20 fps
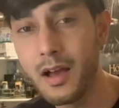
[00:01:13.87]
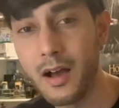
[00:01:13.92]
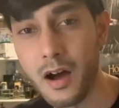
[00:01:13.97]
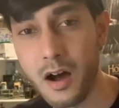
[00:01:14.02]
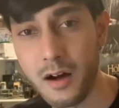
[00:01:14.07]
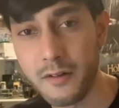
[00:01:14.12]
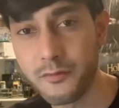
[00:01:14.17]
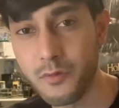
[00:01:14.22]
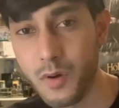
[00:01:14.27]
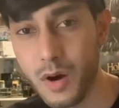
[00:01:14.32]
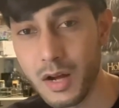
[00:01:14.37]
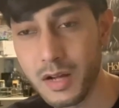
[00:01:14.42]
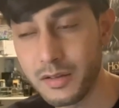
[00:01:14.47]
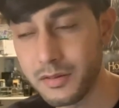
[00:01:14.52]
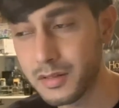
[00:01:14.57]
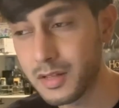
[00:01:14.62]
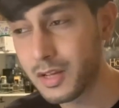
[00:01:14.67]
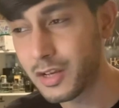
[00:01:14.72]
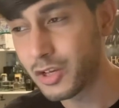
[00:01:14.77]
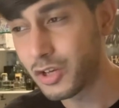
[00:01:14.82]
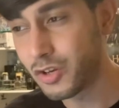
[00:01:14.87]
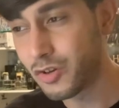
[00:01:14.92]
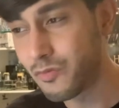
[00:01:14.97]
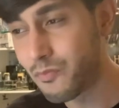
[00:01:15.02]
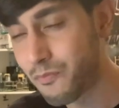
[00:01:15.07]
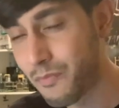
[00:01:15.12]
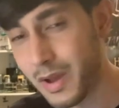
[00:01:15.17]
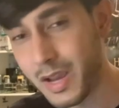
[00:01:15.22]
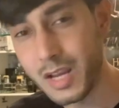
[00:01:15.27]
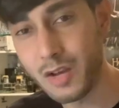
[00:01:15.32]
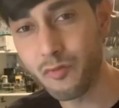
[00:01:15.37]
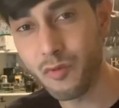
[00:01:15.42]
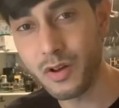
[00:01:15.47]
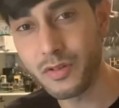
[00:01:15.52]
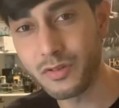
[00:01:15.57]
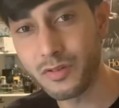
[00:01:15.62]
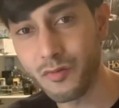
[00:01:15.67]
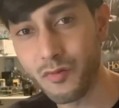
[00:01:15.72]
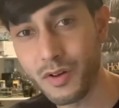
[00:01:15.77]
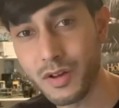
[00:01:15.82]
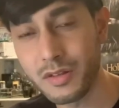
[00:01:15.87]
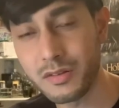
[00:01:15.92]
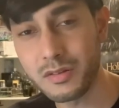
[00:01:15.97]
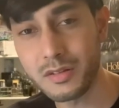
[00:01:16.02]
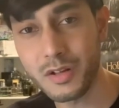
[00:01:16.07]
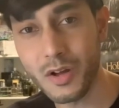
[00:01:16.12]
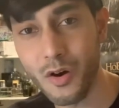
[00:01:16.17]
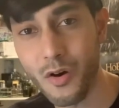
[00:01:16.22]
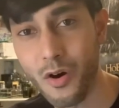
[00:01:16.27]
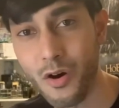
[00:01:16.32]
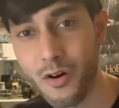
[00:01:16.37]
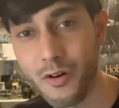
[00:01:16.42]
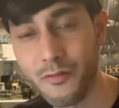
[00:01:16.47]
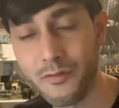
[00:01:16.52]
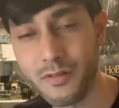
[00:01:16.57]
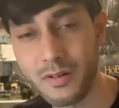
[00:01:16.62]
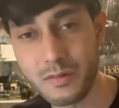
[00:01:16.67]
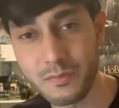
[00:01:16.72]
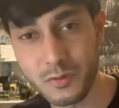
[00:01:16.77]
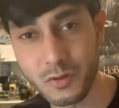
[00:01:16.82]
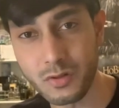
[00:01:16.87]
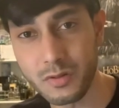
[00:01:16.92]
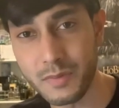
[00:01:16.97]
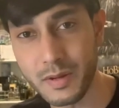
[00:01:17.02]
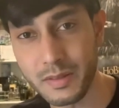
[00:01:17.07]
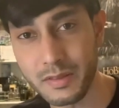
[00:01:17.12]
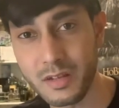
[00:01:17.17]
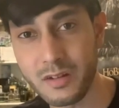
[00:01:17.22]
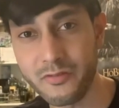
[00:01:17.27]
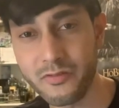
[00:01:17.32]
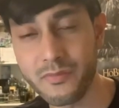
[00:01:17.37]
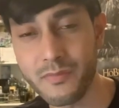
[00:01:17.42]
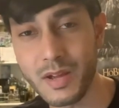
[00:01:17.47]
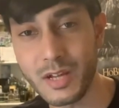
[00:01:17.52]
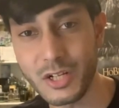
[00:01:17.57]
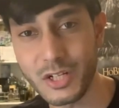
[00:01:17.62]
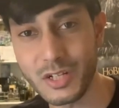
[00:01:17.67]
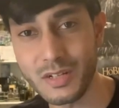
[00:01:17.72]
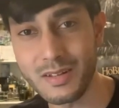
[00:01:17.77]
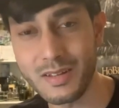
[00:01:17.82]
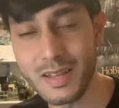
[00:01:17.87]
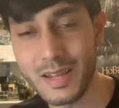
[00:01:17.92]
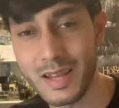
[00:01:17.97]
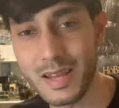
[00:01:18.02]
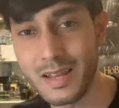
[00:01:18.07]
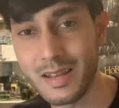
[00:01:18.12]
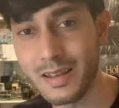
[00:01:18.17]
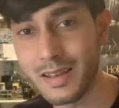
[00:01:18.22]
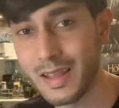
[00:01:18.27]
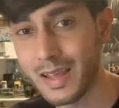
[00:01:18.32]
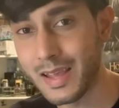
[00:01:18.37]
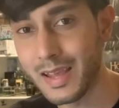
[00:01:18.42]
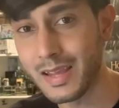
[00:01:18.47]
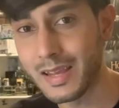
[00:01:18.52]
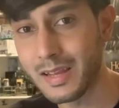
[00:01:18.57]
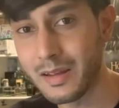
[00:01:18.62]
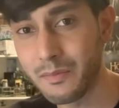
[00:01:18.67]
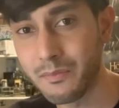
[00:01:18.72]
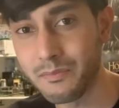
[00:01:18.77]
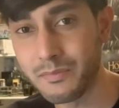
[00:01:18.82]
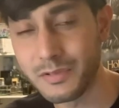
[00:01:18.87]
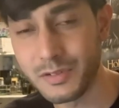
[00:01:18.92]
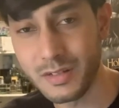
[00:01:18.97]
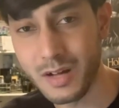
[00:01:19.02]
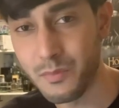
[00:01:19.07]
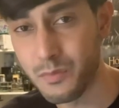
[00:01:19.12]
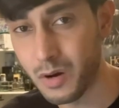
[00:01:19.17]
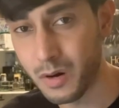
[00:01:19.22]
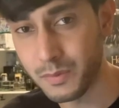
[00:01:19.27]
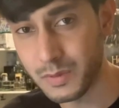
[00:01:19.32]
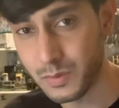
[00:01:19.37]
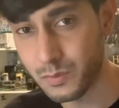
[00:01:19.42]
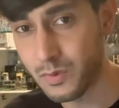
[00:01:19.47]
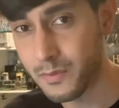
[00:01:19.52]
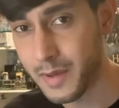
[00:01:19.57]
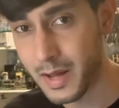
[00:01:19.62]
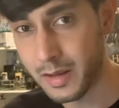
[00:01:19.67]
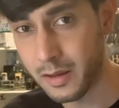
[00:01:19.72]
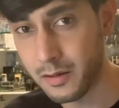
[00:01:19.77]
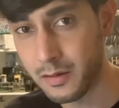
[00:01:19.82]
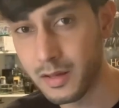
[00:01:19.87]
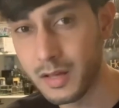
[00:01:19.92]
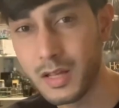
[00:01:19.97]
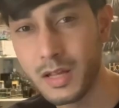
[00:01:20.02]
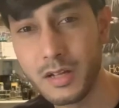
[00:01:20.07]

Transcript: Otherwise, you may run the risk of absorbing the information in a suboptimal manner.